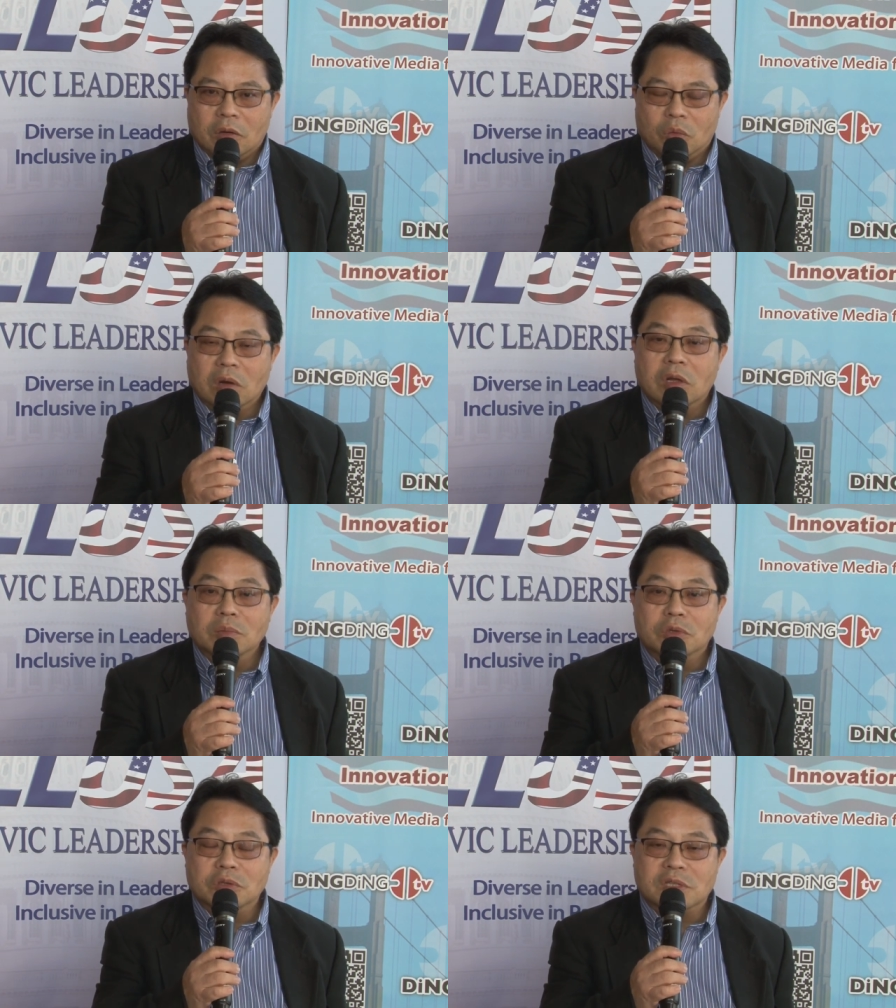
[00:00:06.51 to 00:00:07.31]

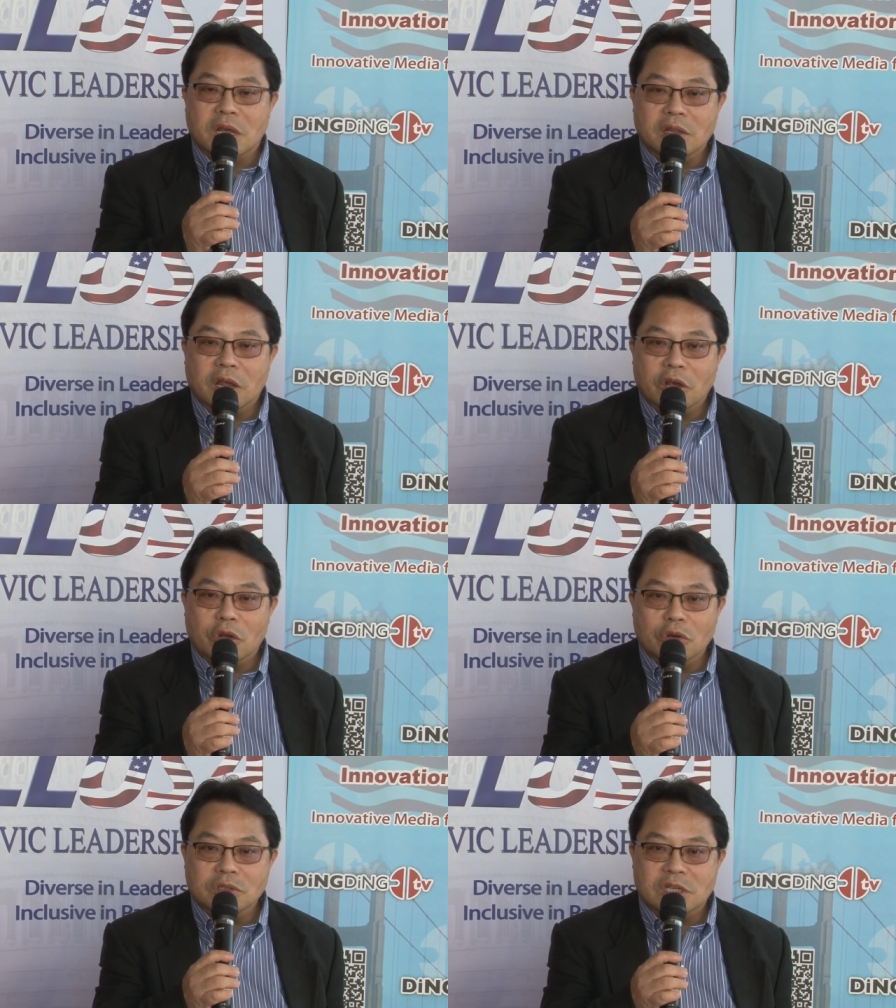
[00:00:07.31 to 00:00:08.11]
Welcome to San
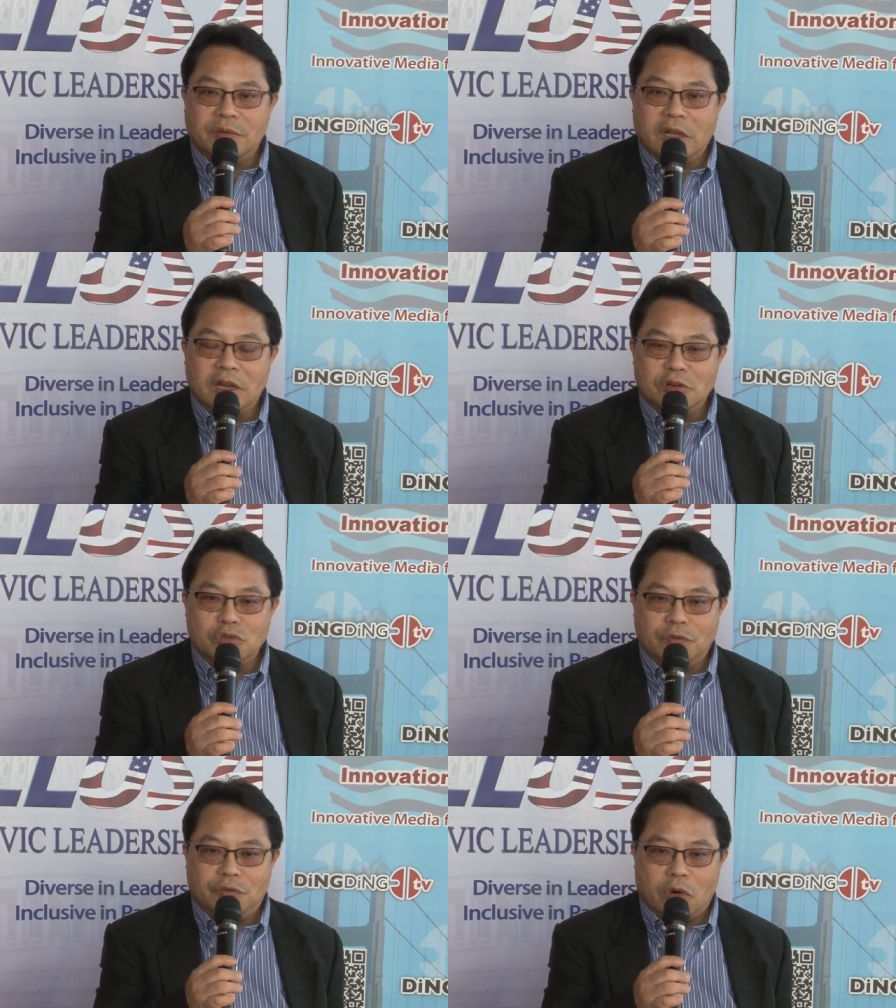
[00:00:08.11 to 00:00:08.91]
Diego Civic
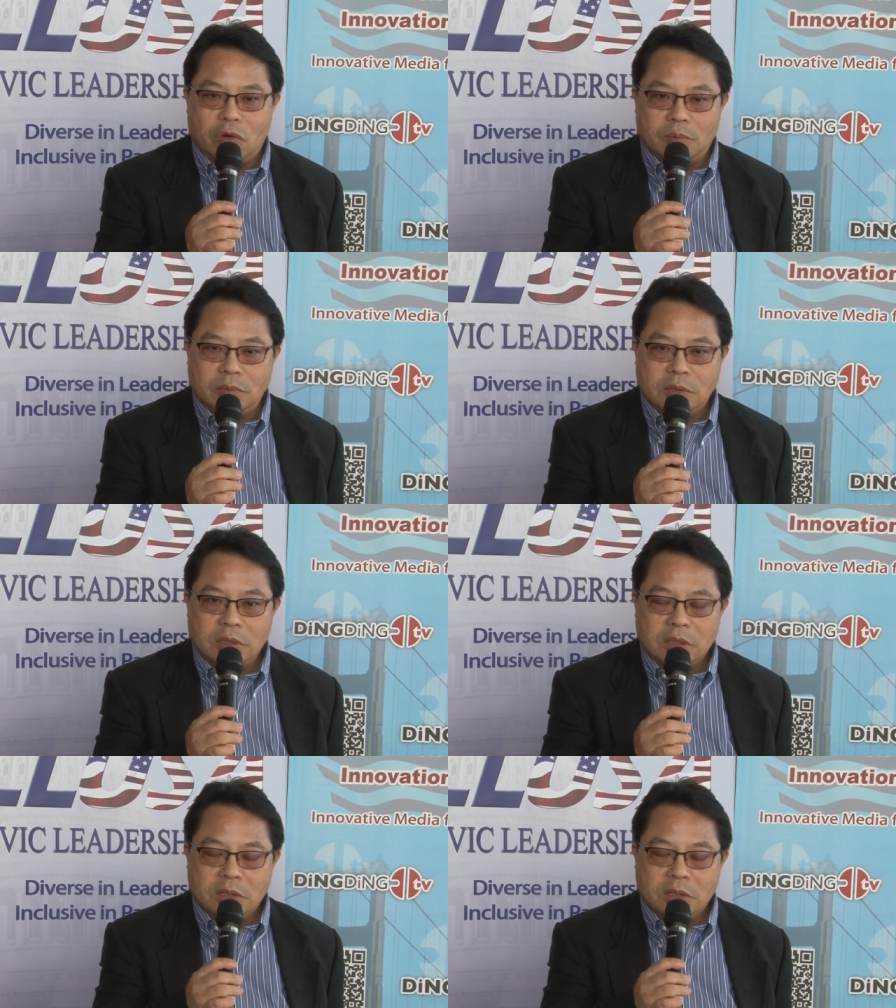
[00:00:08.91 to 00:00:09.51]
Leadership Forum.